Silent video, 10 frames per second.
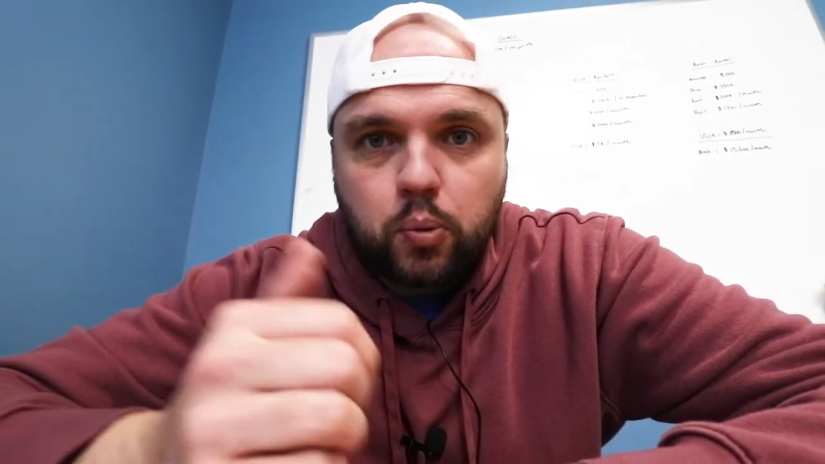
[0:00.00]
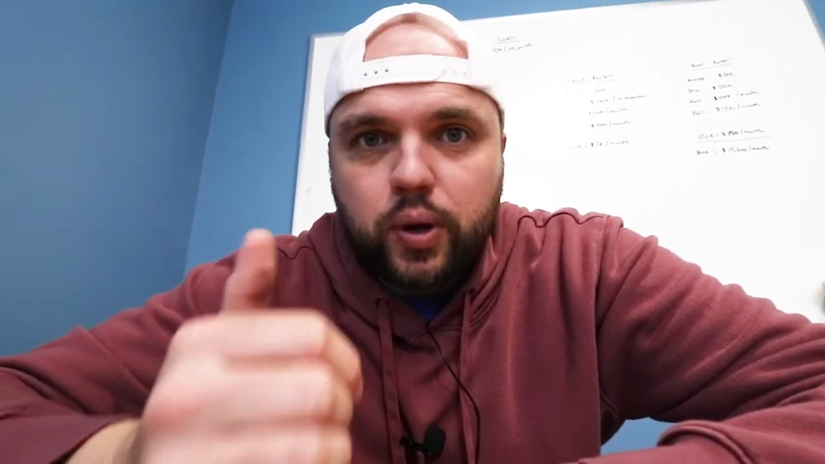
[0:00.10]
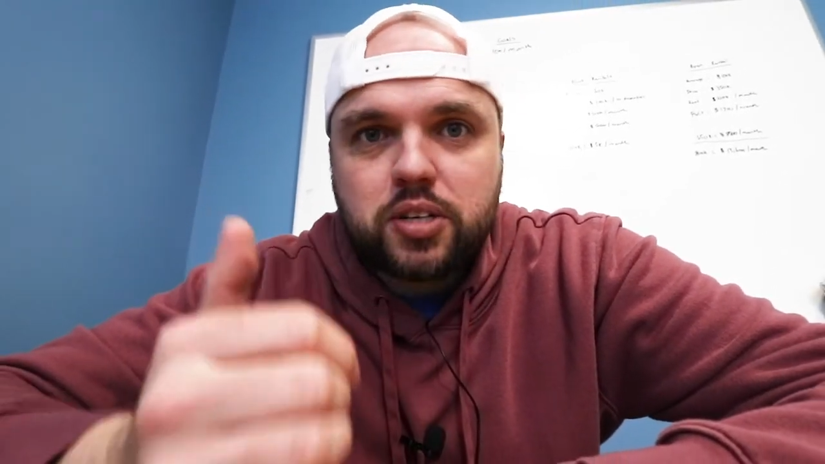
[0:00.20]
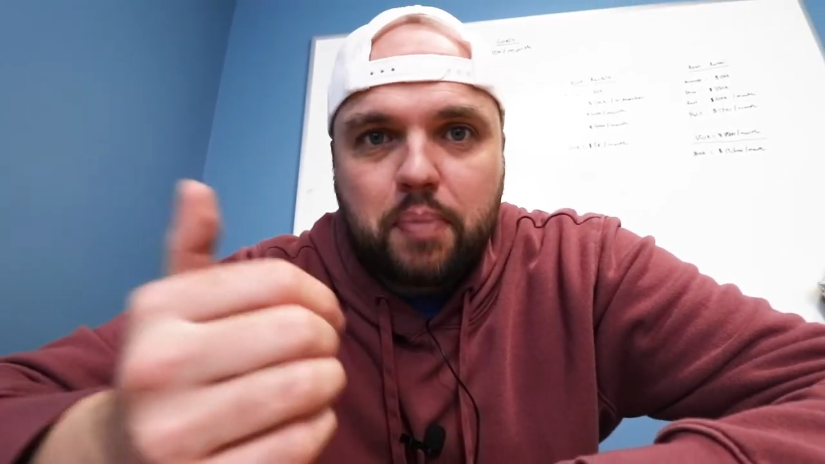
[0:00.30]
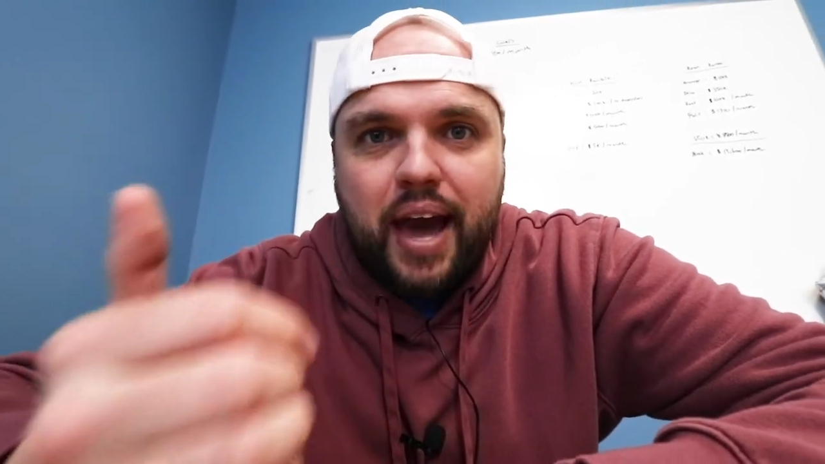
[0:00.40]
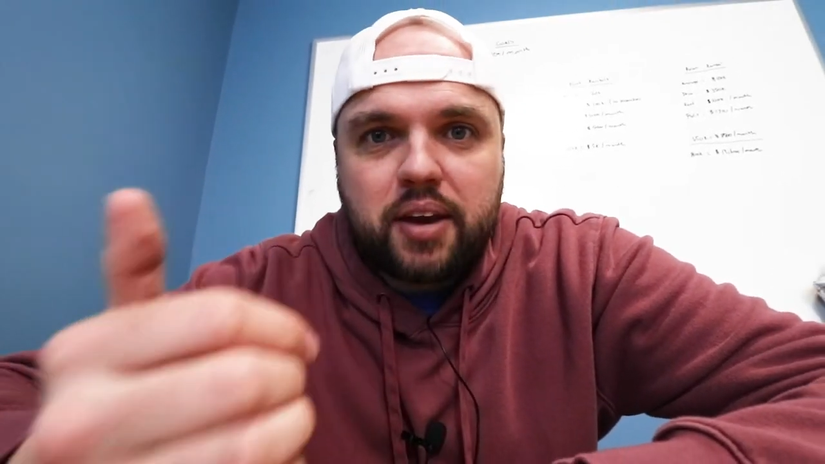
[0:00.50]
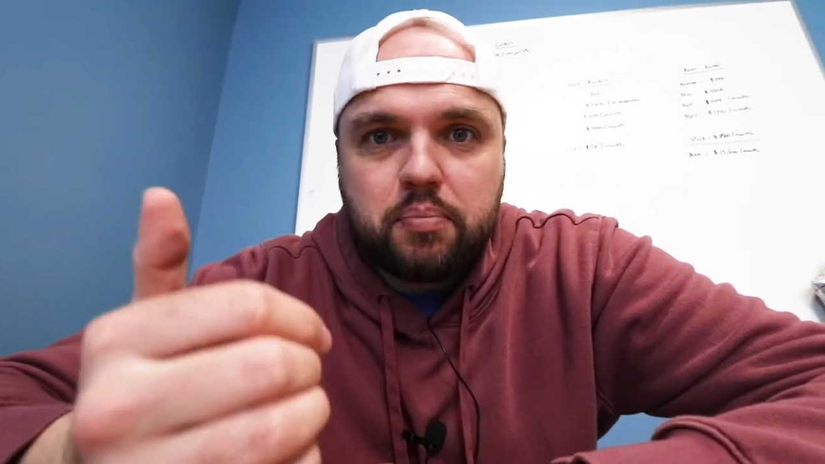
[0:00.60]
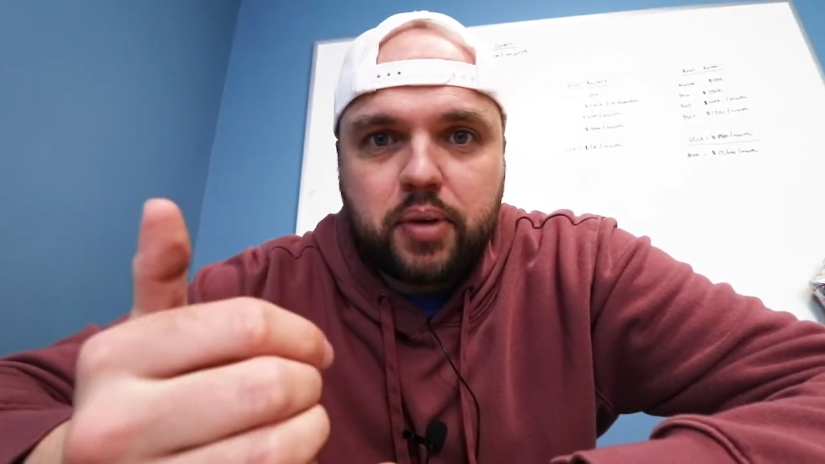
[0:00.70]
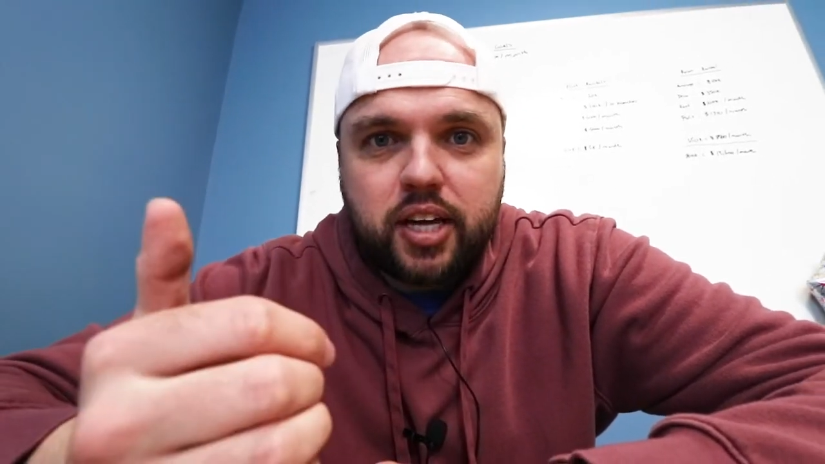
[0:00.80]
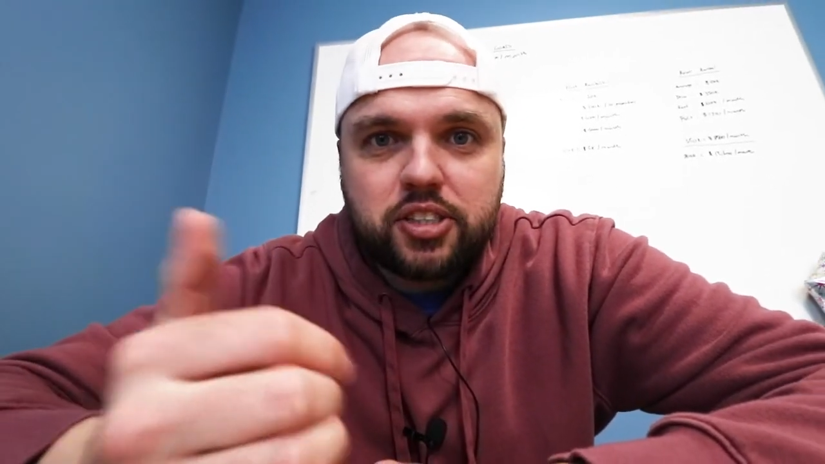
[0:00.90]
where's Matt
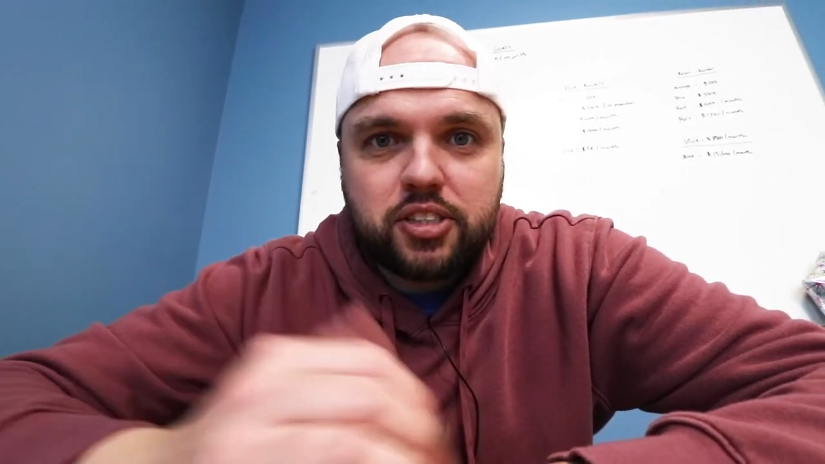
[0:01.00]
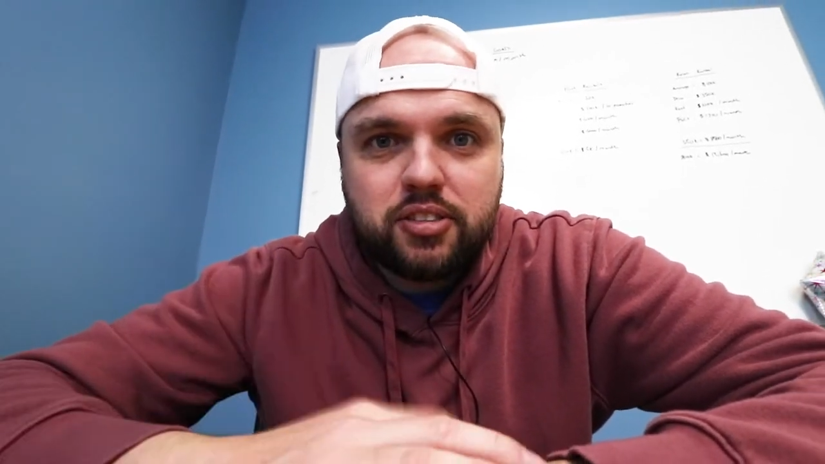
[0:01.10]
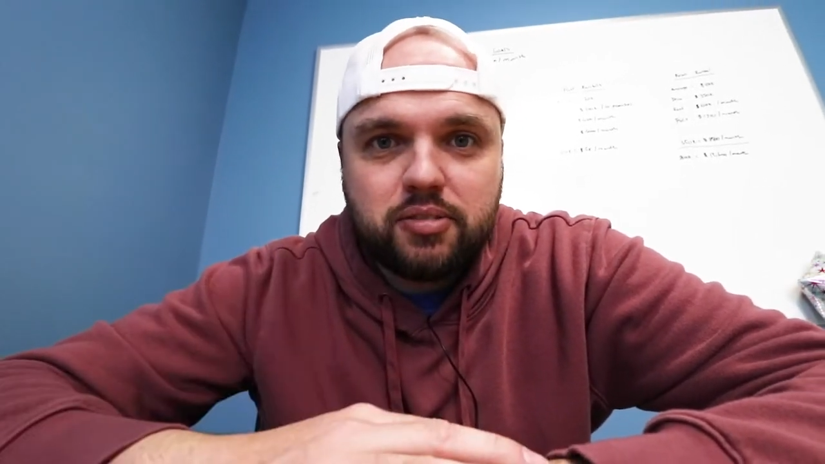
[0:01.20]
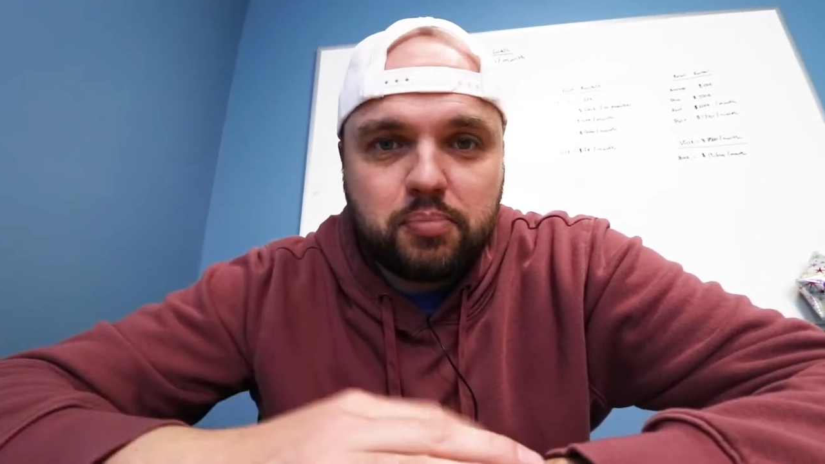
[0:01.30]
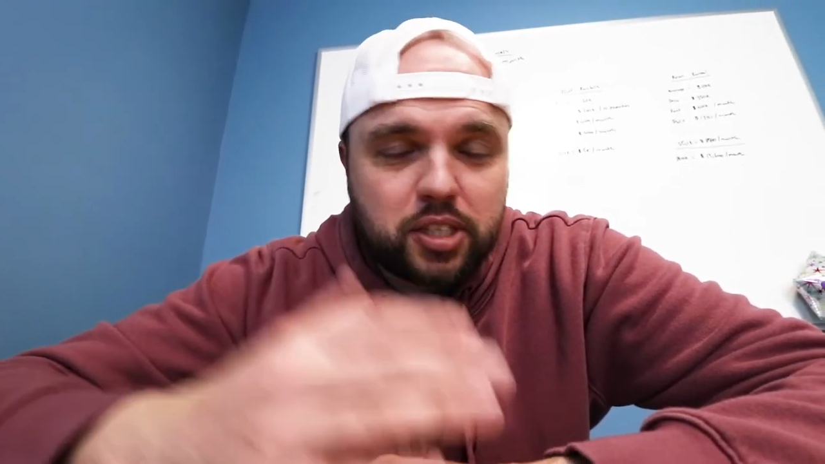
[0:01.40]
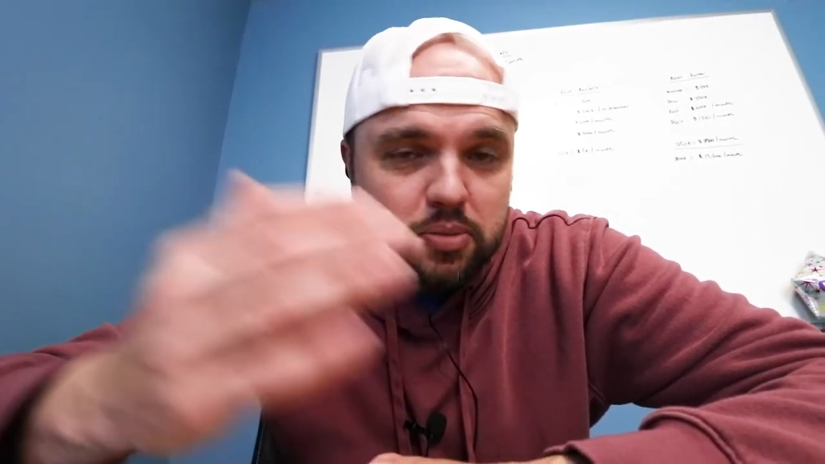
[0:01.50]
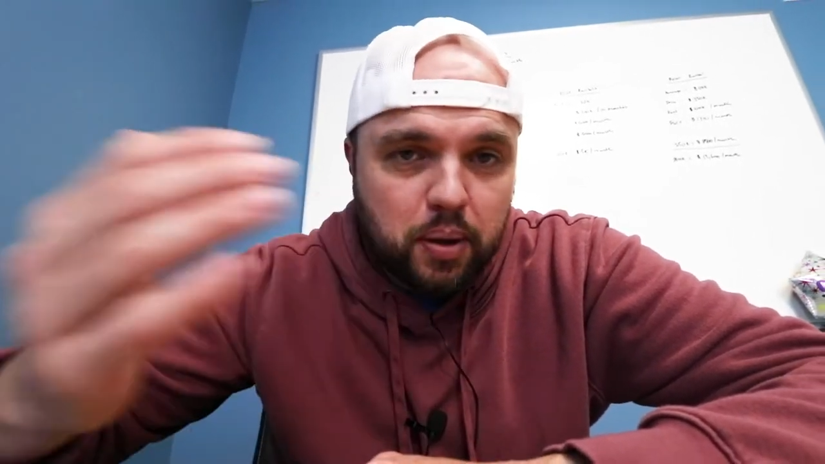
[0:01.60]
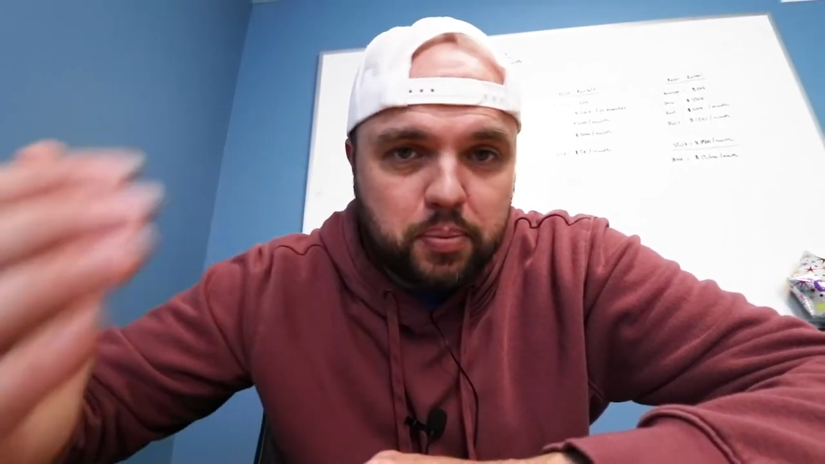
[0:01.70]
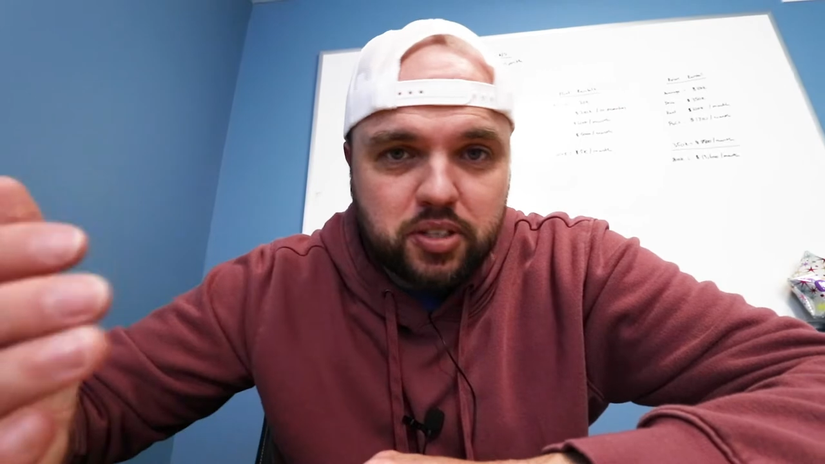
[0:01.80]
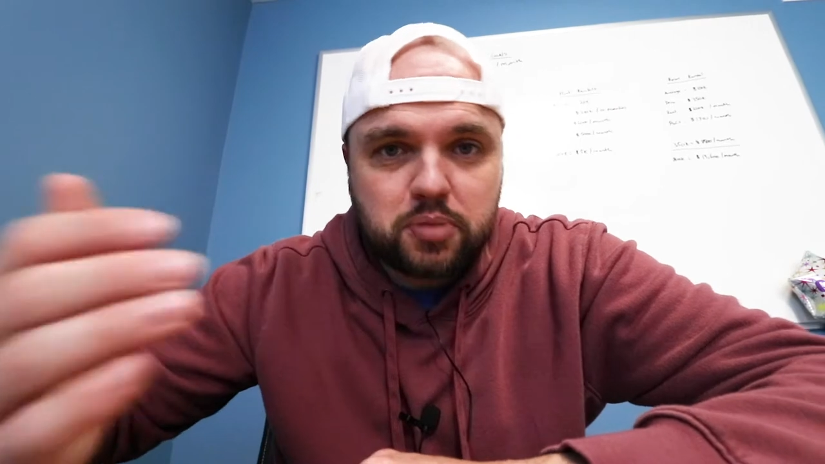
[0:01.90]
and Mitch? Mitch is
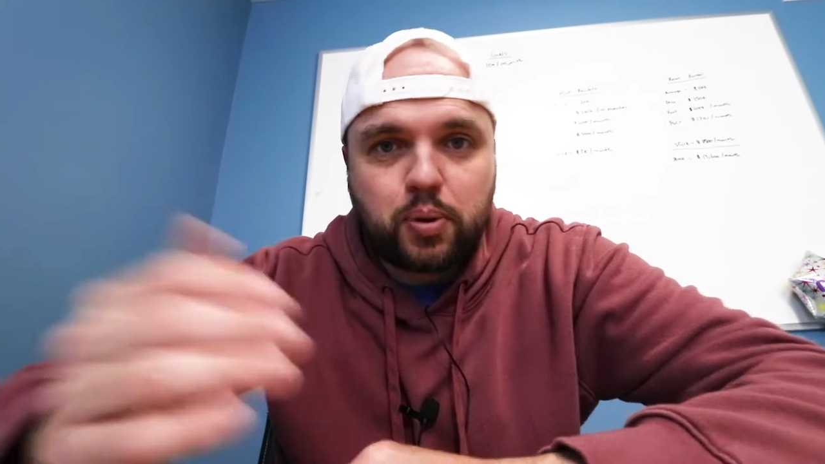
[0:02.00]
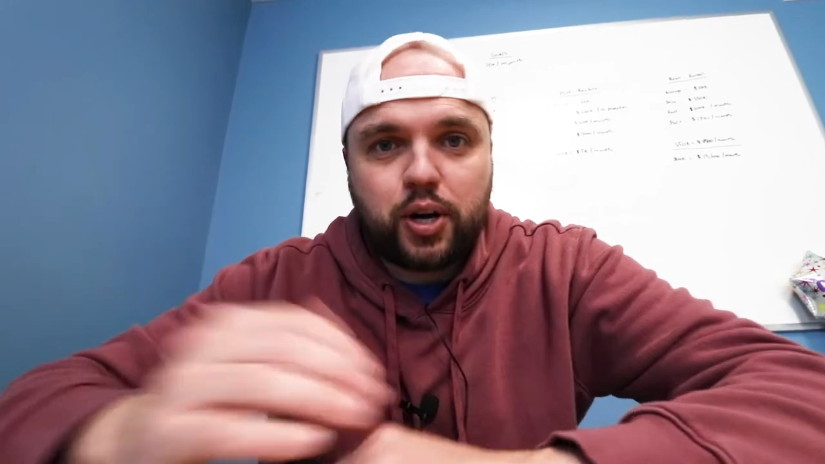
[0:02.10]
my business